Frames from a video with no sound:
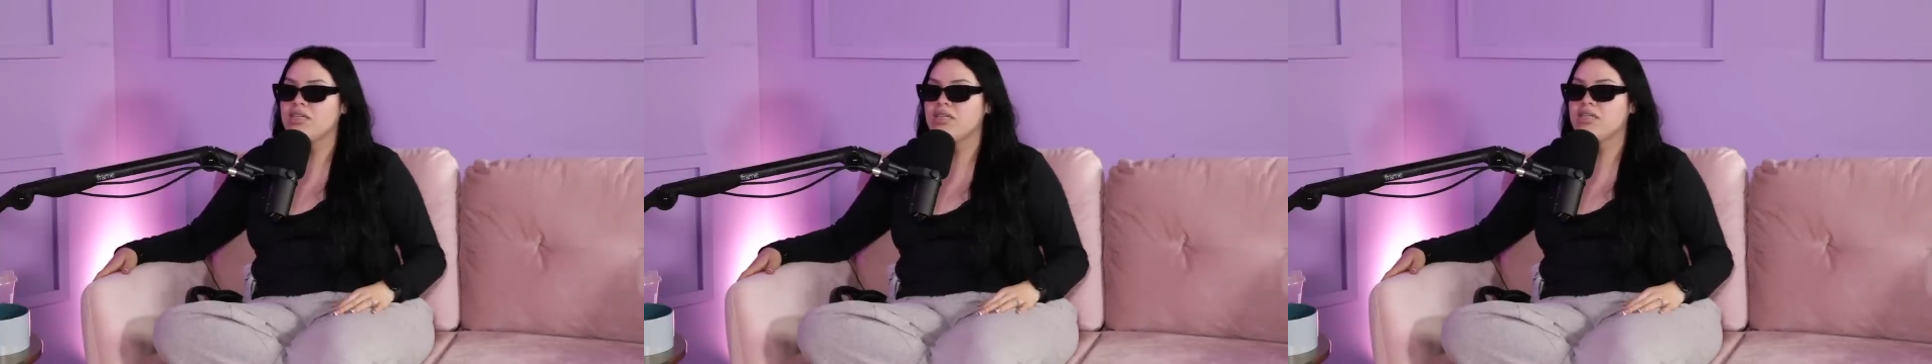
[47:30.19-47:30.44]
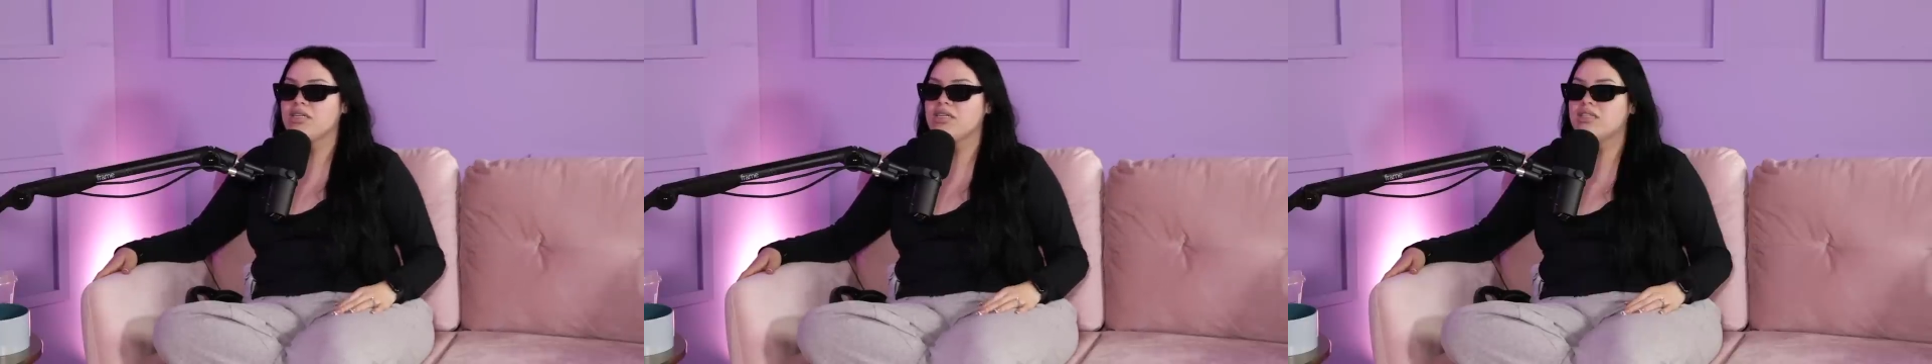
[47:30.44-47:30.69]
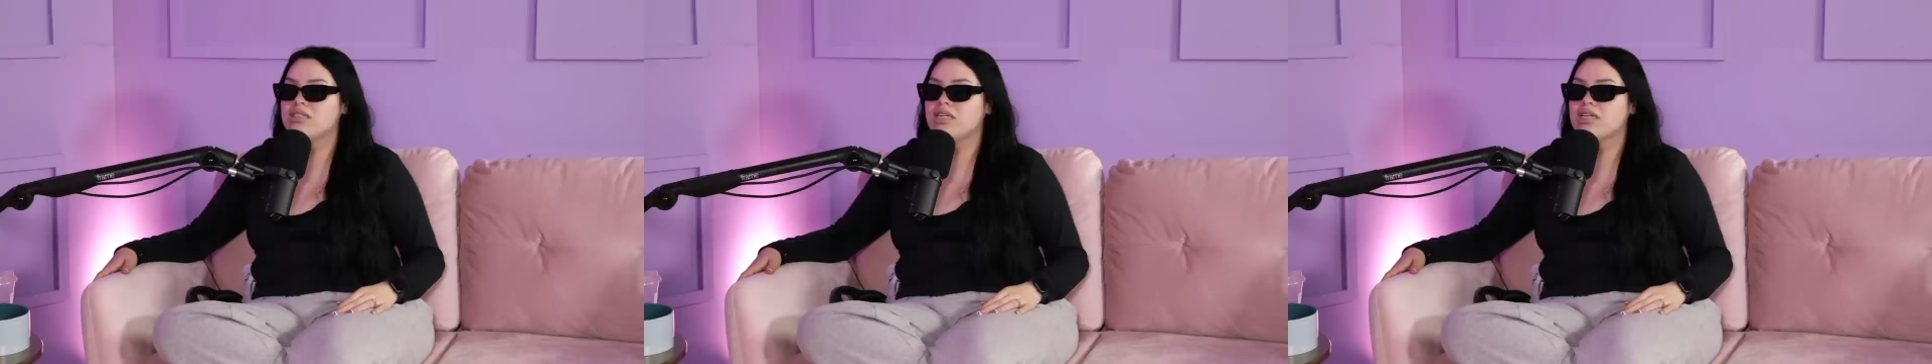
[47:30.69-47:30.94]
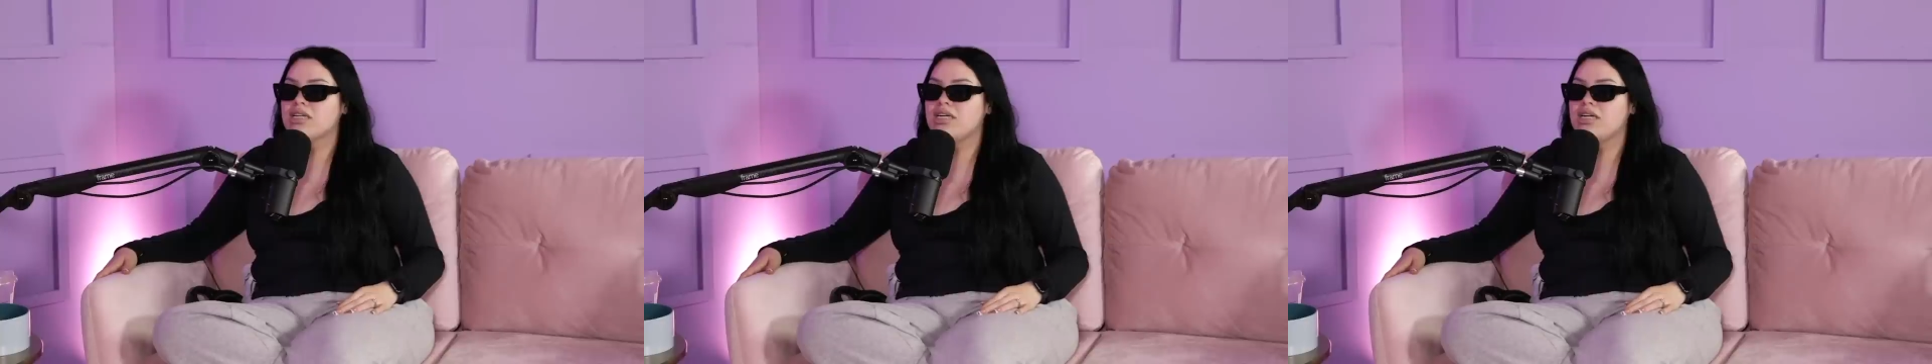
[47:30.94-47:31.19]
And he's
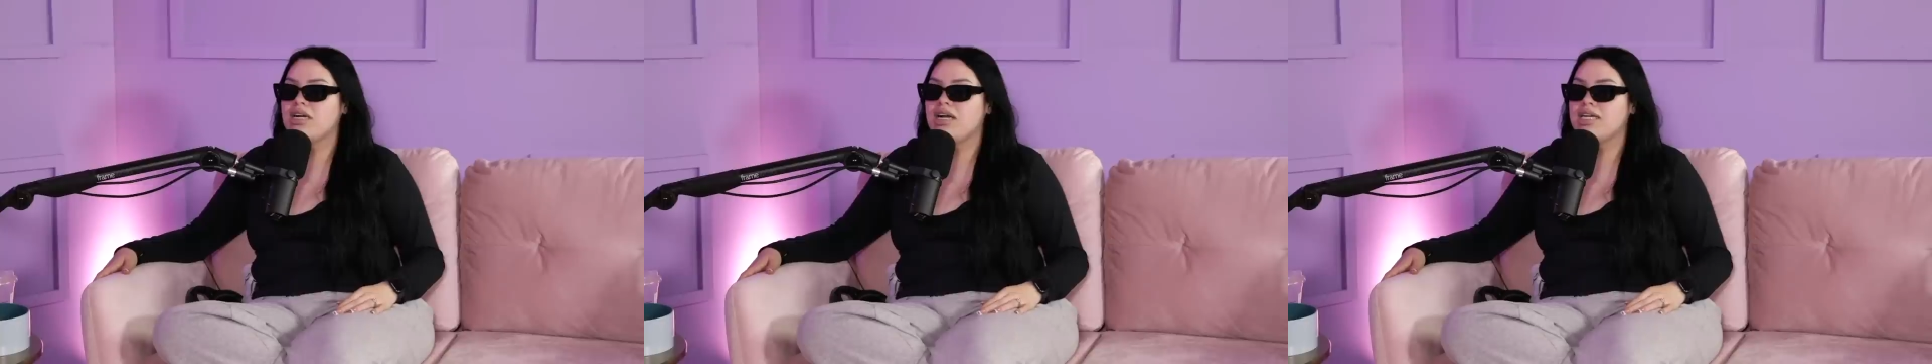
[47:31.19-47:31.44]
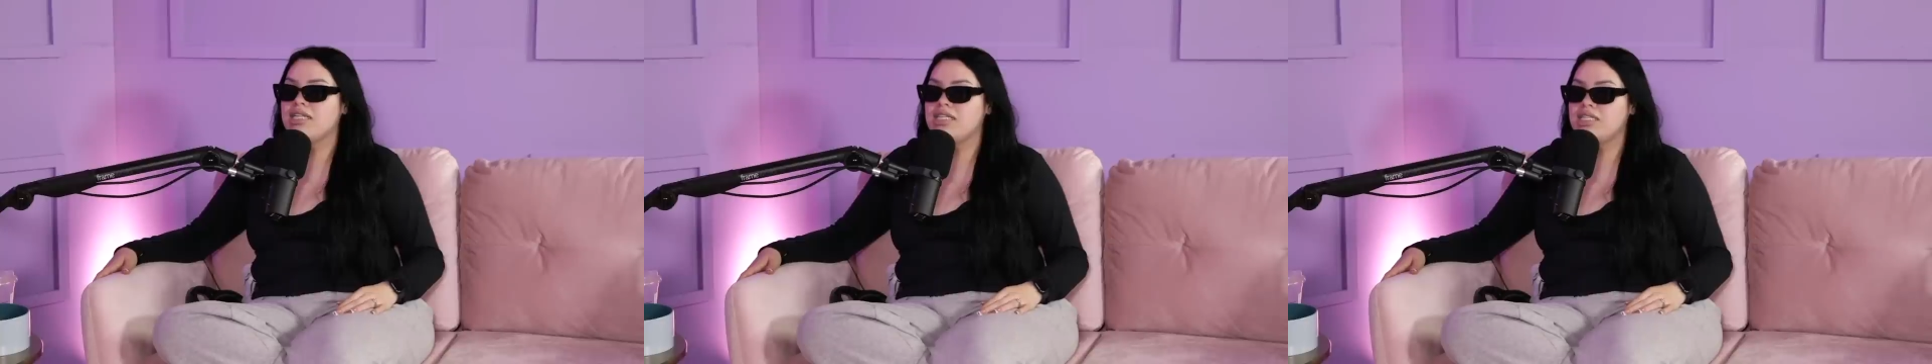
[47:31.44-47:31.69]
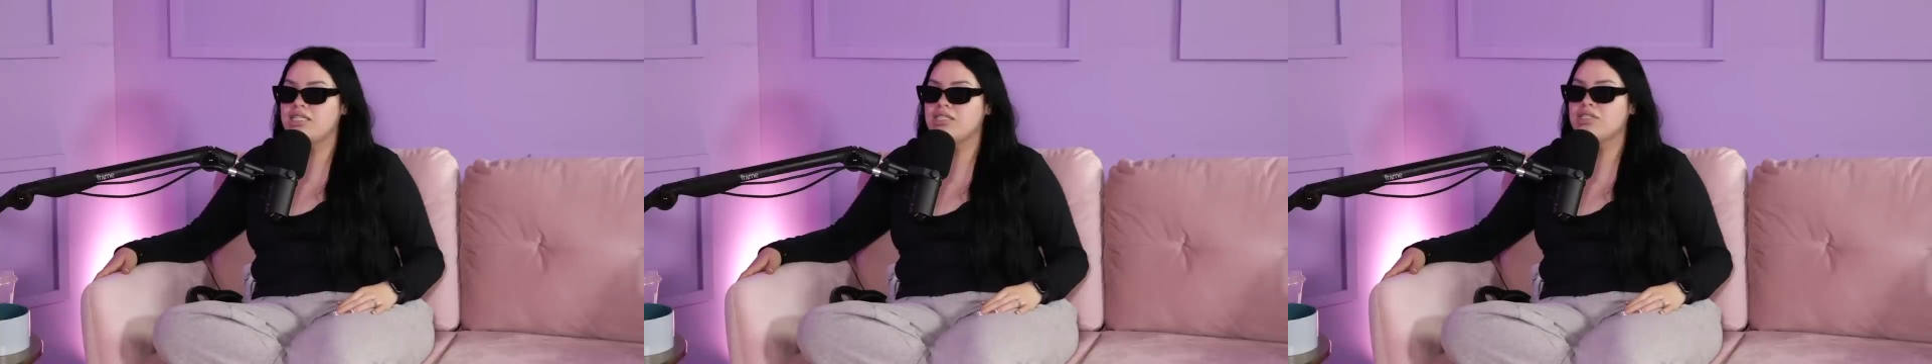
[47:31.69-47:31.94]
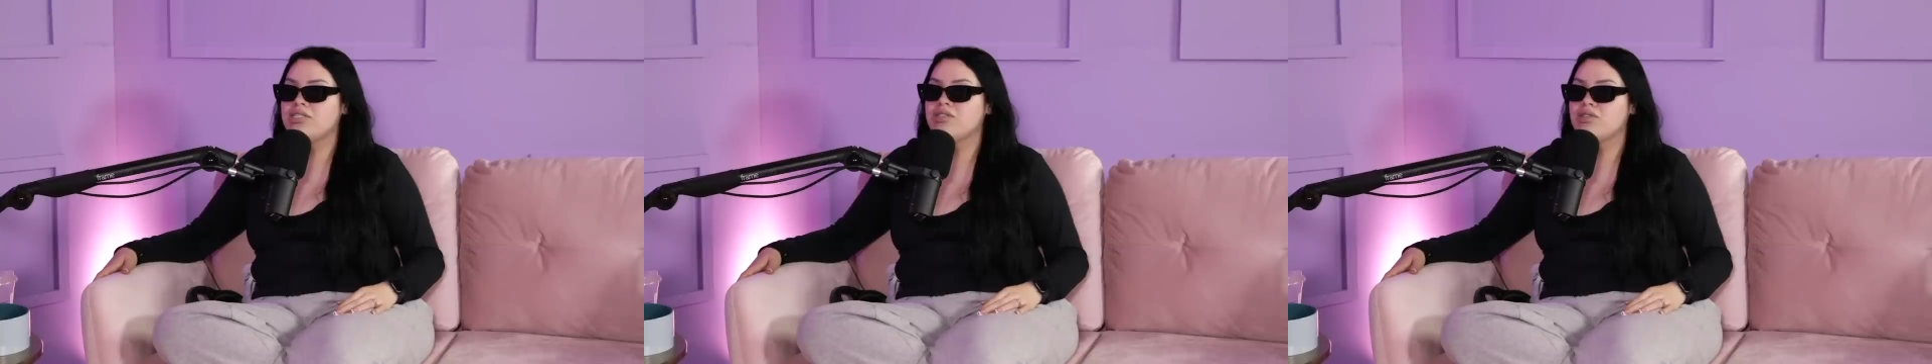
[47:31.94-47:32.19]
like, I
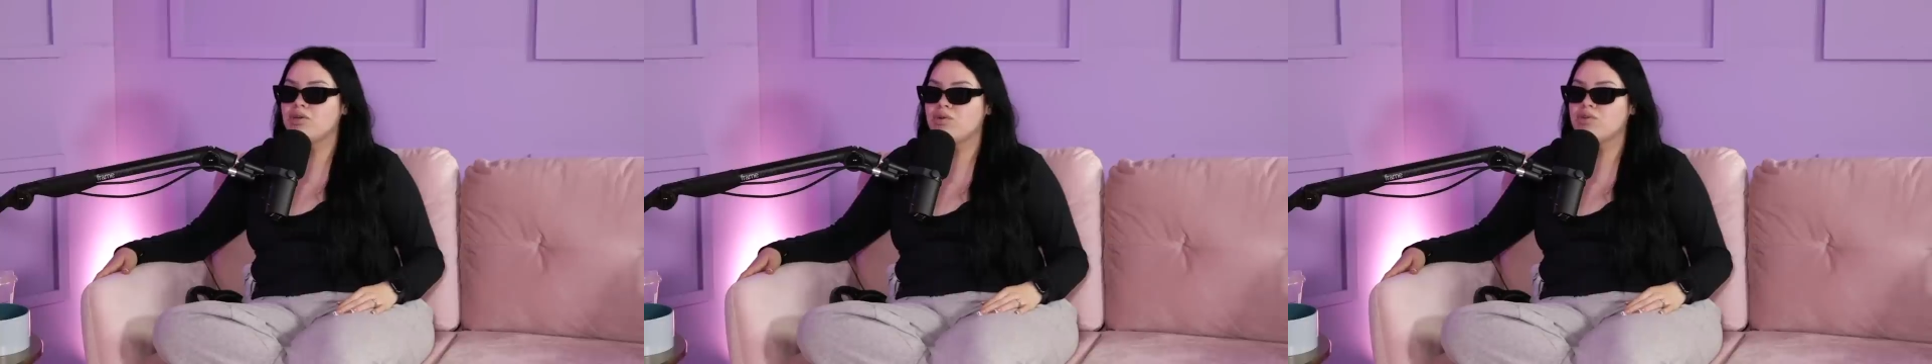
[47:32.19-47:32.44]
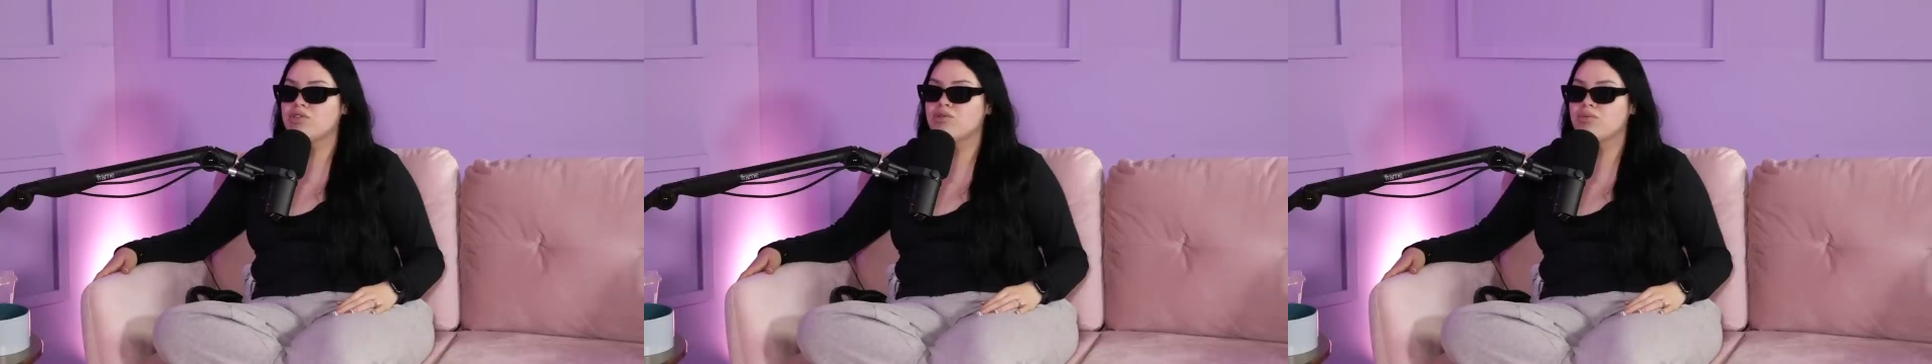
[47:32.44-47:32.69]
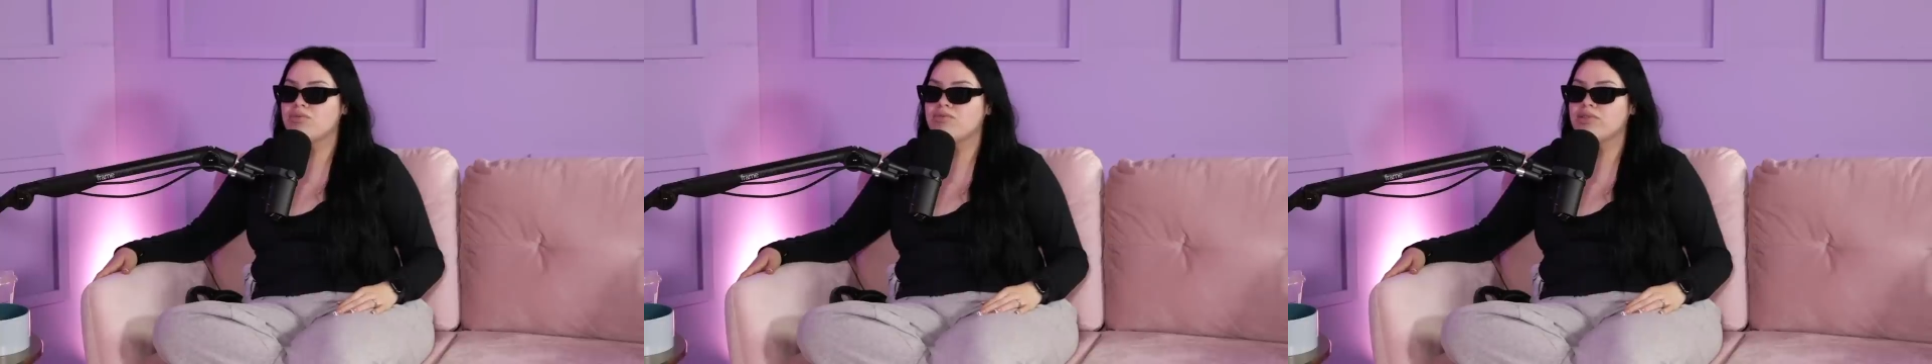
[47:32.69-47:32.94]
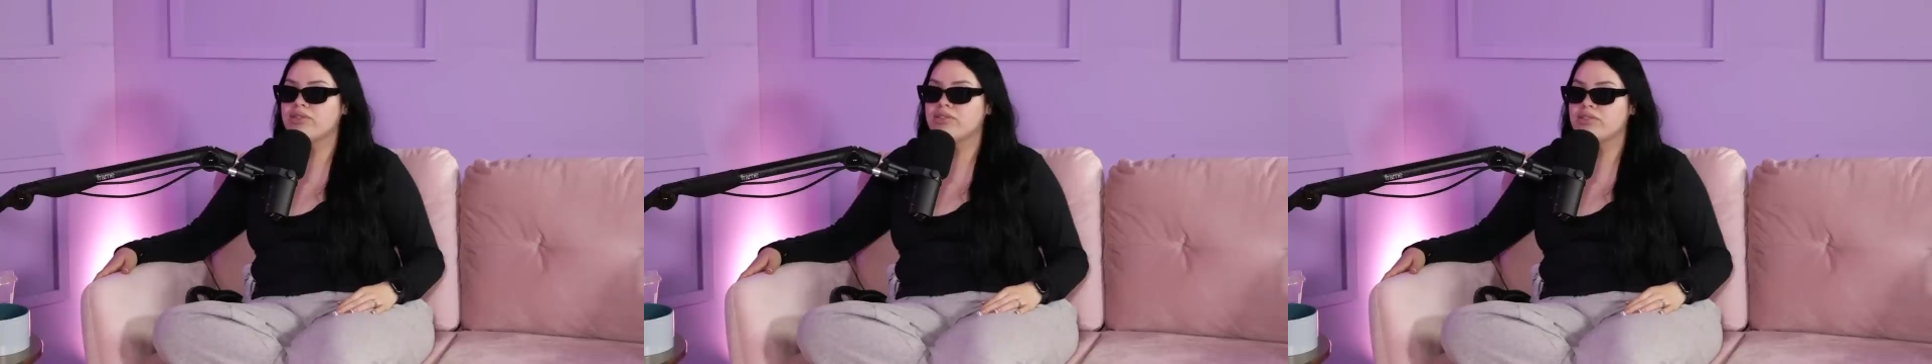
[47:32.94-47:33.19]
need to go to the room
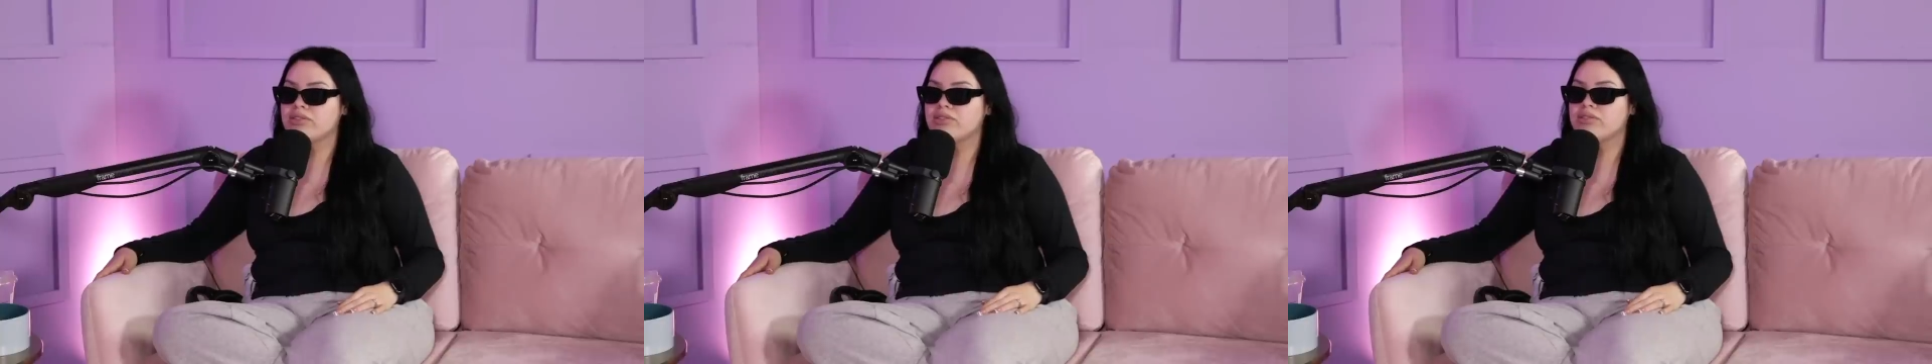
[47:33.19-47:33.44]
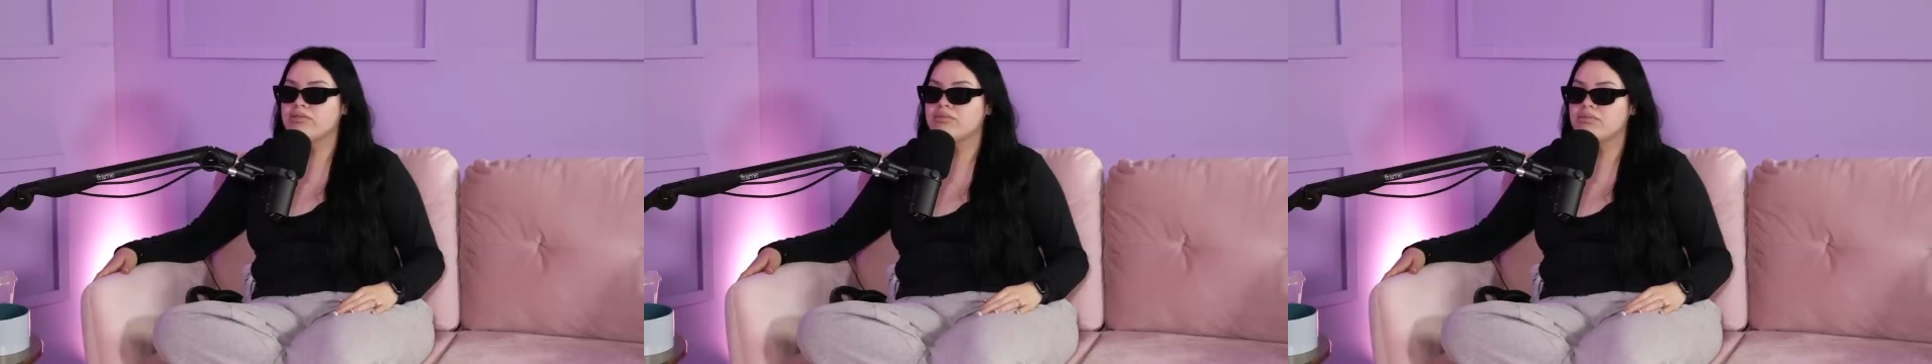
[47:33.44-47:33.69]
first.